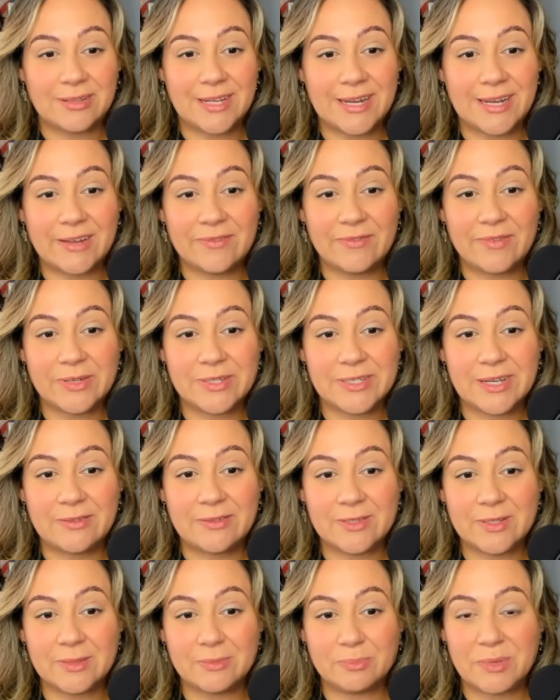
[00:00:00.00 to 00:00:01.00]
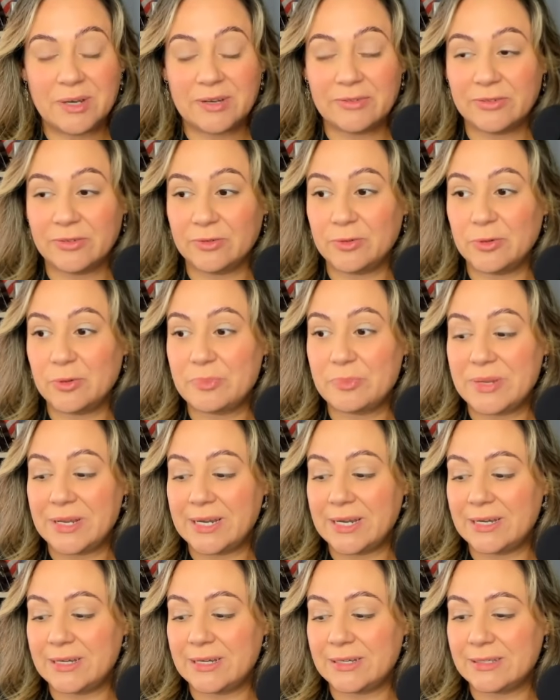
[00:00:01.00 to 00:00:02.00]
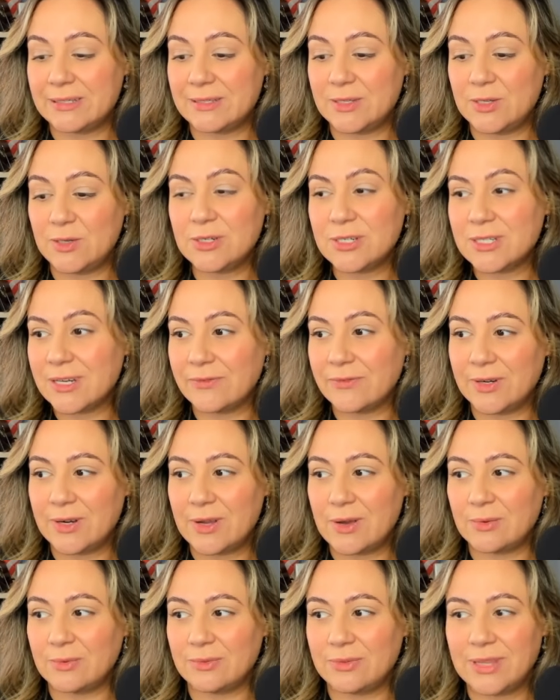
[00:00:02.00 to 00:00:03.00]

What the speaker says: Like give yourself some buffer room because you just never know.